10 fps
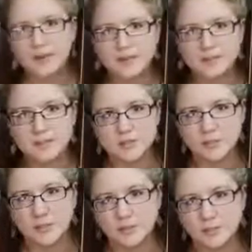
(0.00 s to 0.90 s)
like to
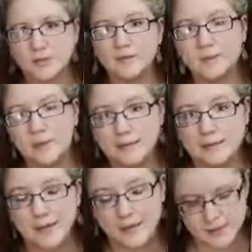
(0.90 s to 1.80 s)
do if I'm using Midi
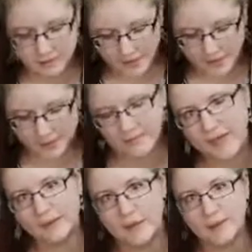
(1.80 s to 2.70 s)
to get a different kind of
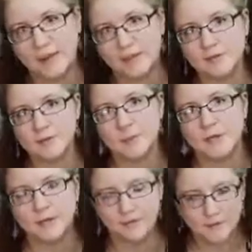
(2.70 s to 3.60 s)
sound out of my
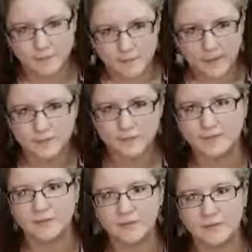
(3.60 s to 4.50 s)
instrument is to mix
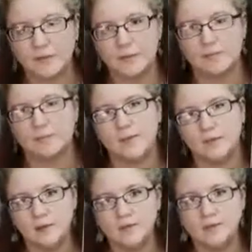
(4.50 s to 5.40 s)
just a little bit of my
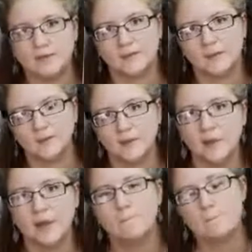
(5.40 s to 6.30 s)
acoustic signal
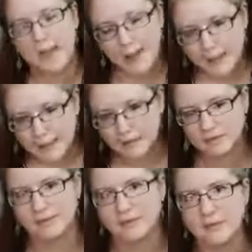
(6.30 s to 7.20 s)
back
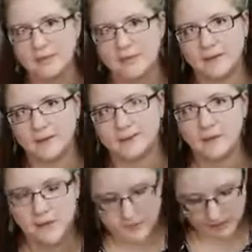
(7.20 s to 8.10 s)
into the Midi signal to